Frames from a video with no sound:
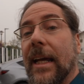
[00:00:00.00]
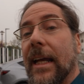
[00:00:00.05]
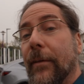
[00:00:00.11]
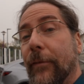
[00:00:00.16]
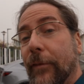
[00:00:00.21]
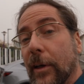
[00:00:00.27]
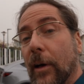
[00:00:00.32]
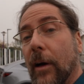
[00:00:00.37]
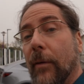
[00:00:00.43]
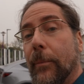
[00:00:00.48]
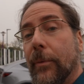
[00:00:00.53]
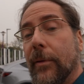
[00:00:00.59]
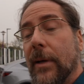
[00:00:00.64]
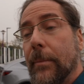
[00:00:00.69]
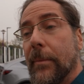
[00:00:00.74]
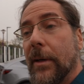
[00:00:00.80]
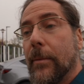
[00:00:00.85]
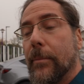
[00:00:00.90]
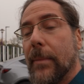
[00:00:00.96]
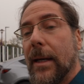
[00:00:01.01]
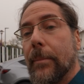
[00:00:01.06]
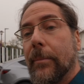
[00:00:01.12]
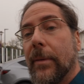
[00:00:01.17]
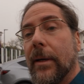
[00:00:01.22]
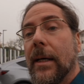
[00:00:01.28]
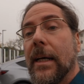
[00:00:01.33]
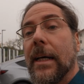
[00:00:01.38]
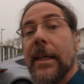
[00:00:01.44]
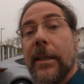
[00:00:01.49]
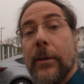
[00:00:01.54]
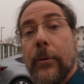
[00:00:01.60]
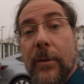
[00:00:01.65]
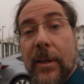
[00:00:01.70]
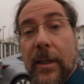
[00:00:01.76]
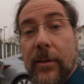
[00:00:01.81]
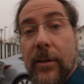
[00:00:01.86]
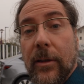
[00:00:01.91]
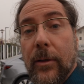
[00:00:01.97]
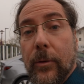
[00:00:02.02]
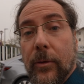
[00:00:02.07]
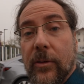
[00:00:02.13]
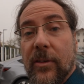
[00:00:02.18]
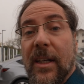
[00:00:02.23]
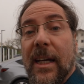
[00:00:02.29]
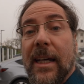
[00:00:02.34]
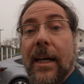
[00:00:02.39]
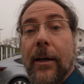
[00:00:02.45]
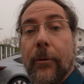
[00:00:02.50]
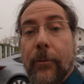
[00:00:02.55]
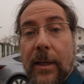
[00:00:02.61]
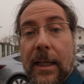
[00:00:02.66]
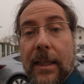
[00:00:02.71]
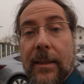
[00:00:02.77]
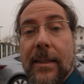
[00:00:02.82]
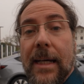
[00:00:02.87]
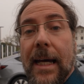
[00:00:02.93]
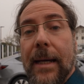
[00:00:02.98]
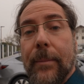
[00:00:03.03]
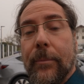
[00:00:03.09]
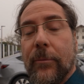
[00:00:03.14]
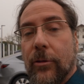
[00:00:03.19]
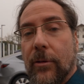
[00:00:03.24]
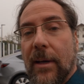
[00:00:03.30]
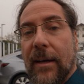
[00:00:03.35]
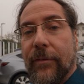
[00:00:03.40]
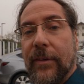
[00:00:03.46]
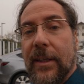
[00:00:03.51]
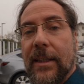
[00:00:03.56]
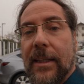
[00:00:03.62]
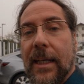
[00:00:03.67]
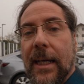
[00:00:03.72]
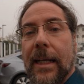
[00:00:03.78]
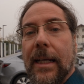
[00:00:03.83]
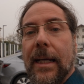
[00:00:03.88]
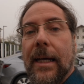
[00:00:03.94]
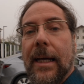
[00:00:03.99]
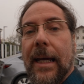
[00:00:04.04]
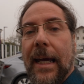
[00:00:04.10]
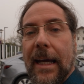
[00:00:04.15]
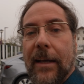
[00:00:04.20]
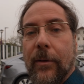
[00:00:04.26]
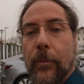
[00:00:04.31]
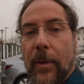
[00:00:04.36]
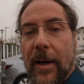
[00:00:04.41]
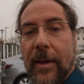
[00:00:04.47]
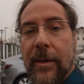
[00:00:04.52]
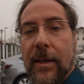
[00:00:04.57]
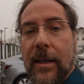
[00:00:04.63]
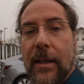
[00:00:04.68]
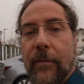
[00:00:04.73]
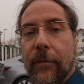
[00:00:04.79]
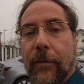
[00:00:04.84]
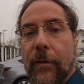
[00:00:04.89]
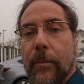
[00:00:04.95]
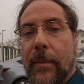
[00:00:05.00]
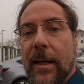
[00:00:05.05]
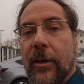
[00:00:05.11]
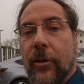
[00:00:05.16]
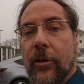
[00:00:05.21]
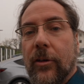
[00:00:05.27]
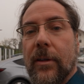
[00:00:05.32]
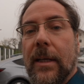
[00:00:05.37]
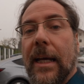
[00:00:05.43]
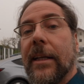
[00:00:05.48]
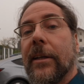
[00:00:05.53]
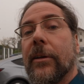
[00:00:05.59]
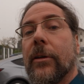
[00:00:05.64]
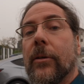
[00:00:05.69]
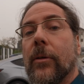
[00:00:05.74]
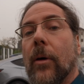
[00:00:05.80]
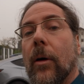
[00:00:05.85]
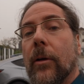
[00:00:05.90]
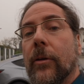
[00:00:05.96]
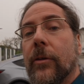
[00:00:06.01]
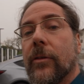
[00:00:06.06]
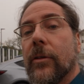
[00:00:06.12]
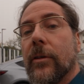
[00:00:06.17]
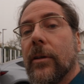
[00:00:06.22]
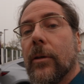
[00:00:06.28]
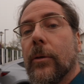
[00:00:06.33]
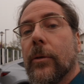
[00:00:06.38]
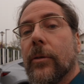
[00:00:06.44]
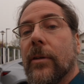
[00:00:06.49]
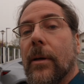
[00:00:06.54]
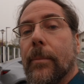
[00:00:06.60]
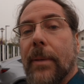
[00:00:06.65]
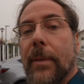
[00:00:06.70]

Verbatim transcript: And if you are a premium member, you can use real-time traffic data and weather information, and you can also use a